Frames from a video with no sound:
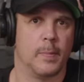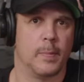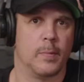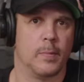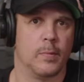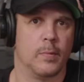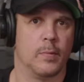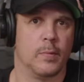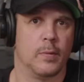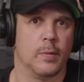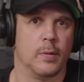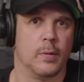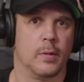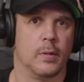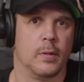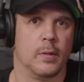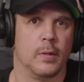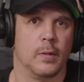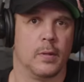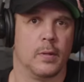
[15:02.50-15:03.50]

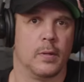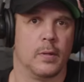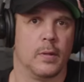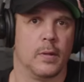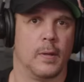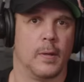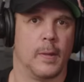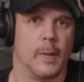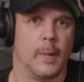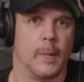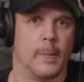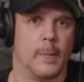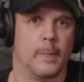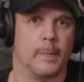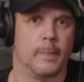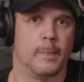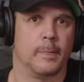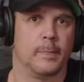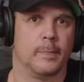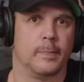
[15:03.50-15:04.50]

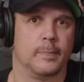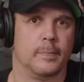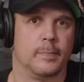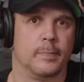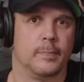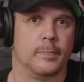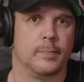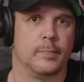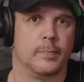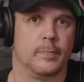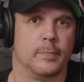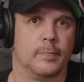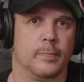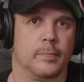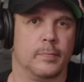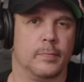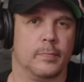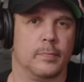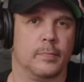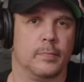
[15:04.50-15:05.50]

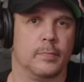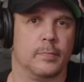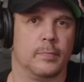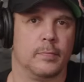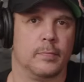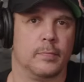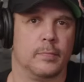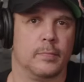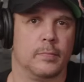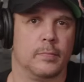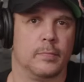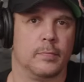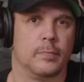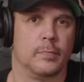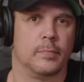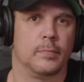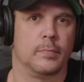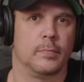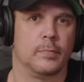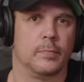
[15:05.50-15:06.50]

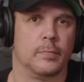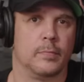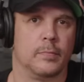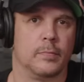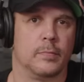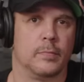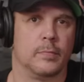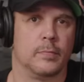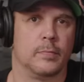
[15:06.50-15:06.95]
(silent)